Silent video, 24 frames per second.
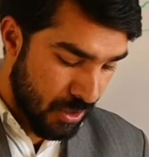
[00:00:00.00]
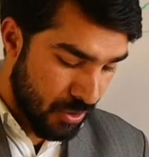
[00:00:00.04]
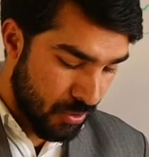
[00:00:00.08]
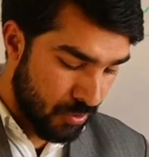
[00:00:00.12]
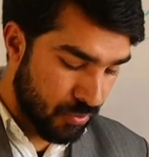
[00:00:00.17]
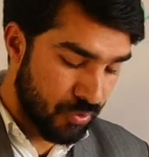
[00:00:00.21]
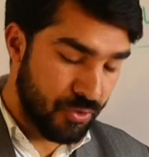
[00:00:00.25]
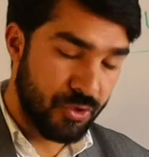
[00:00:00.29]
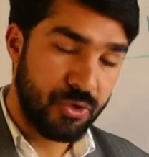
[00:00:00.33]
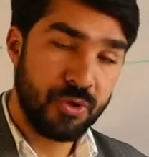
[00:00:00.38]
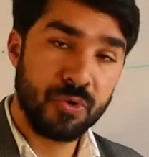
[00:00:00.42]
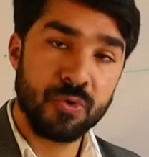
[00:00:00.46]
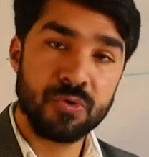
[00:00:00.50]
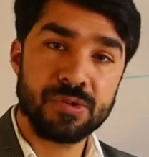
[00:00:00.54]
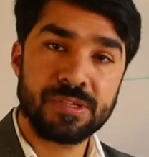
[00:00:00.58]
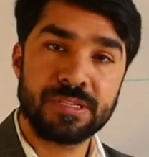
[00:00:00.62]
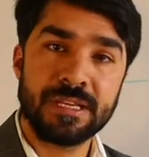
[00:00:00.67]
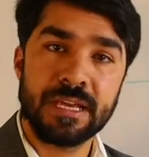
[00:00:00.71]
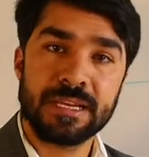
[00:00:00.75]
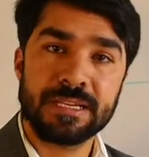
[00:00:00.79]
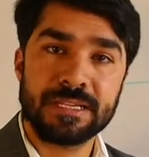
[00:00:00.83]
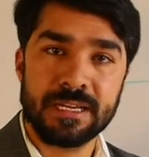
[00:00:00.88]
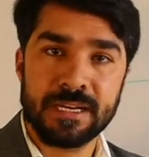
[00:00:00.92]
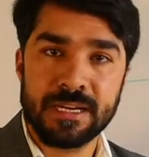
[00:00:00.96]
who used
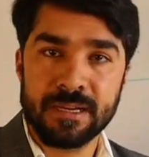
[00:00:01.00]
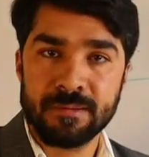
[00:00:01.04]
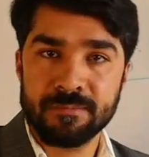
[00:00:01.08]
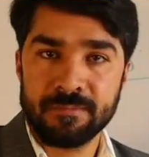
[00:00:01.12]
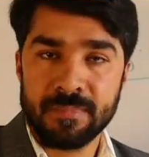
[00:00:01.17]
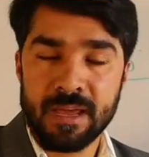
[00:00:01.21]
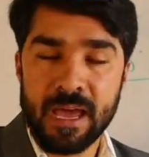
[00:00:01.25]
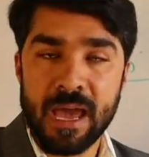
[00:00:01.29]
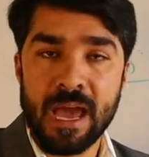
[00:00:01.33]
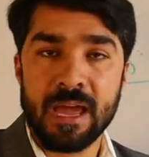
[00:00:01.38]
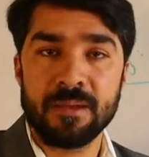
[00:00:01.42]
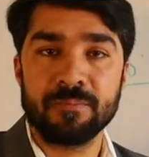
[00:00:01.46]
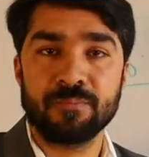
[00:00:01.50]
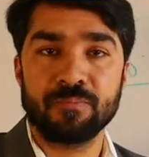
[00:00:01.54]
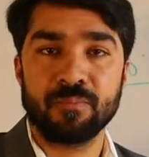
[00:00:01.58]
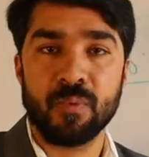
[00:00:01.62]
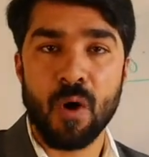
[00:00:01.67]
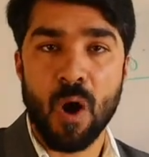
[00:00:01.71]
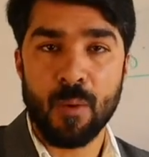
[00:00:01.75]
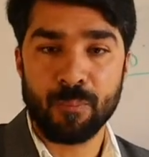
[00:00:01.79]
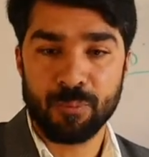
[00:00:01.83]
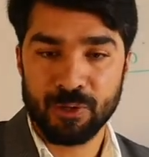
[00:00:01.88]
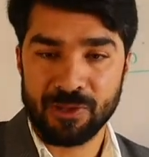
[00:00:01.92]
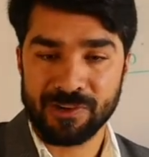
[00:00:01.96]
the term and
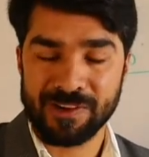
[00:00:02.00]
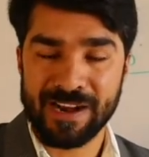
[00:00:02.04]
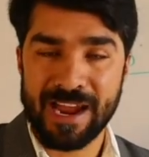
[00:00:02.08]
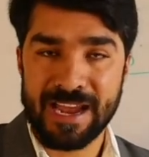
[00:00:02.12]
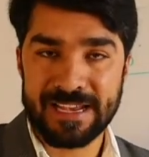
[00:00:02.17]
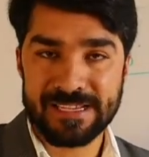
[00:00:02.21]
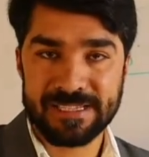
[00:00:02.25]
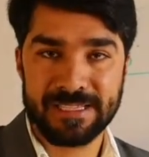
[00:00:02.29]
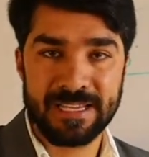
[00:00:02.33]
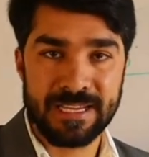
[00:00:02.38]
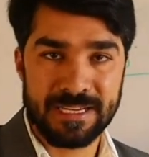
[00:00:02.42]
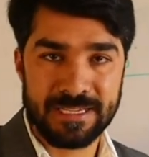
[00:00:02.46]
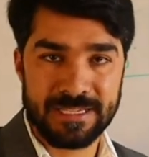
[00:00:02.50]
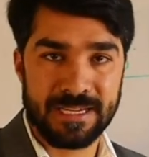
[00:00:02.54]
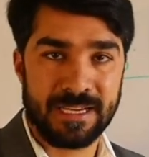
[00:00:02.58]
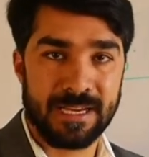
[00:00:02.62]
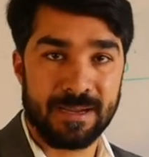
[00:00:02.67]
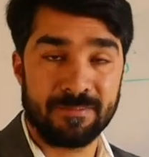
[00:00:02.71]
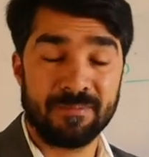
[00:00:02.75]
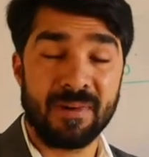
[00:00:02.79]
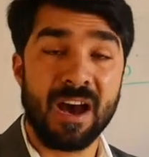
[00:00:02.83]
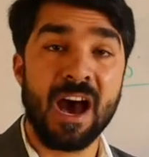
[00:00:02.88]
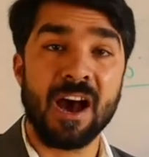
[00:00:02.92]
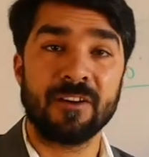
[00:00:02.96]
popularized the
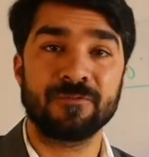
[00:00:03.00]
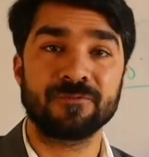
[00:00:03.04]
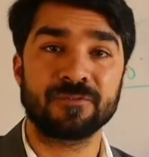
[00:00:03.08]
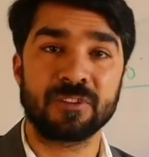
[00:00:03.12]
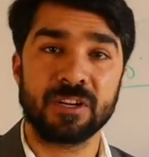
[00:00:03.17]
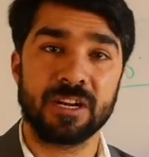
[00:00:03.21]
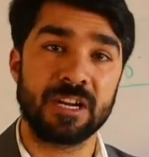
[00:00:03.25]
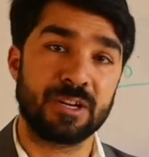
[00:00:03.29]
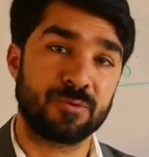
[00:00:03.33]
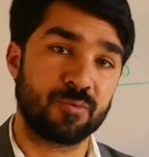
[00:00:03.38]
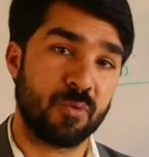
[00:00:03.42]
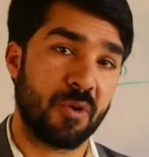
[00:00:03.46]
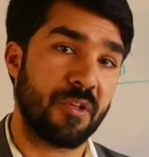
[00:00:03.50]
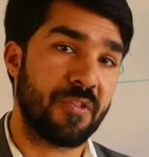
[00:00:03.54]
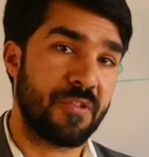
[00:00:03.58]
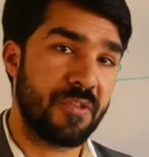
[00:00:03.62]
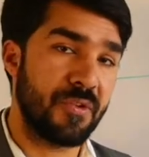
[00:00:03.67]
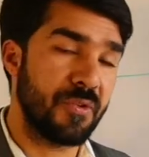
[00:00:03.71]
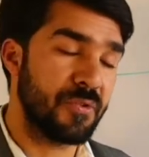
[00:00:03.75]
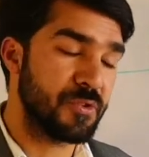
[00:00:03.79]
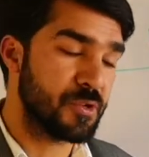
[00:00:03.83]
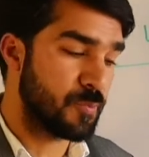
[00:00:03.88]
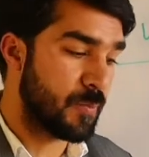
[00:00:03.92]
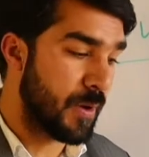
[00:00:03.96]
term after it was
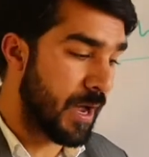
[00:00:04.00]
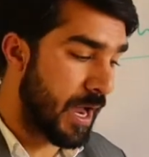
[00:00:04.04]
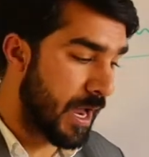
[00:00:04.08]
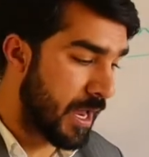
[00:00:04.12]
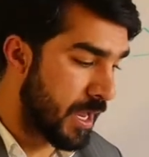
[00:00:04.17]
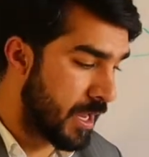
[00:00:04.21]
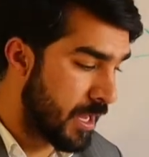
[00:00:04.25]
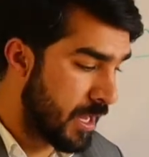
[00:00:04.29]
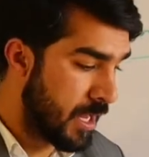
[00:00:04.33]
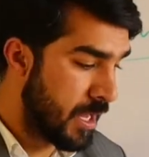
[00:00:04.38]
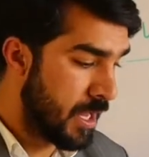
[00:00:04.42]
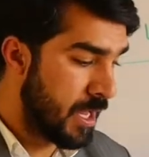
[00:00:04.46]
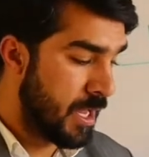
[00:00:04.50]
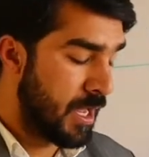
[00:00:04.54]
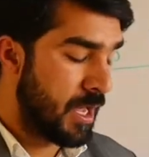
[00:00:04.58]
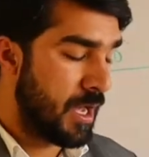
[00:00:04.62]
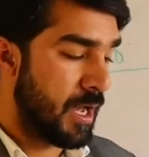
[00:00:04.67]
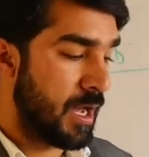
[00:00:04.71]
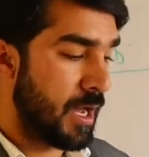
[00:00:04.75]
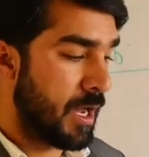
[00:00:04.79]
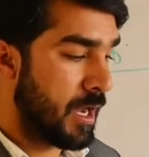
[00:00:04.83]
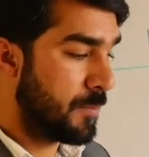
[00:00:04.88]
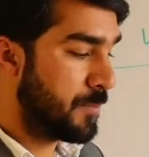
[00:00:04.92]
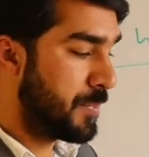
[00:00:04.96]
used by
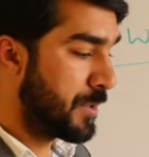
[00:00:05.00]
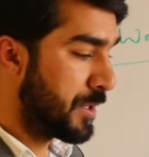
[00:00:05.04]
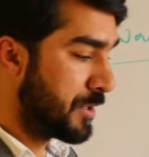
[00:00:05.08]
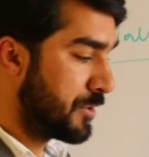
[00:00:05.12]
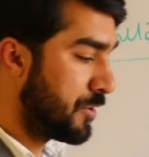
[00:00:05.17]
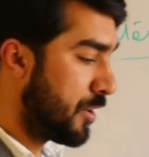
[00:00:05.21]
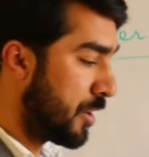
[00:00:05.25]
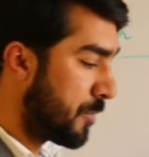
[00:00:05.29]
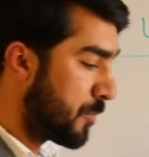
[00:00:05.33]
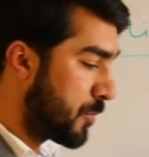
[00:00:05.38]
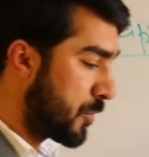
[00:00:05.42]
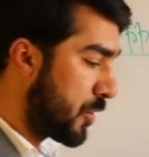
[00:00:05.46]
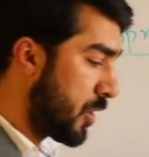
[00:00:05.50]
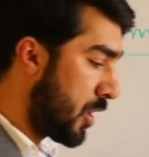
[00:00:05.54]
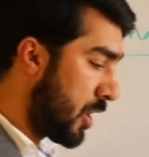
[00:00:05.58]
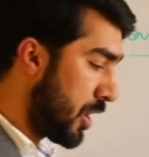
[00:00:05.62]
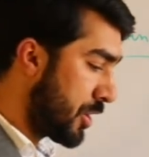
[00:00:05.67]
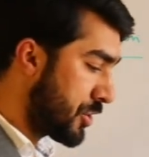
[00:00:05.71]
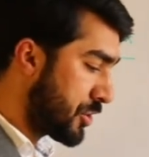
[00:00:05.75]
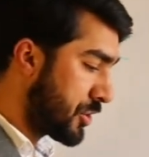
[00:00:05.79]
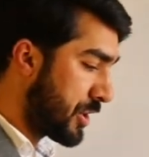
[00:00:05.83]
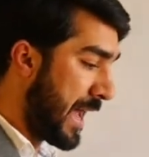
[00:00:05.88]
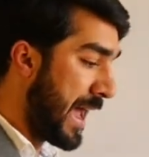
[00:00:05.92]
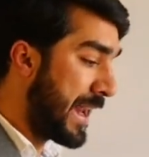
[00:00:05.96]
Bernard
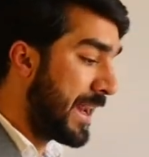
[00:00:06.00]
Brosh,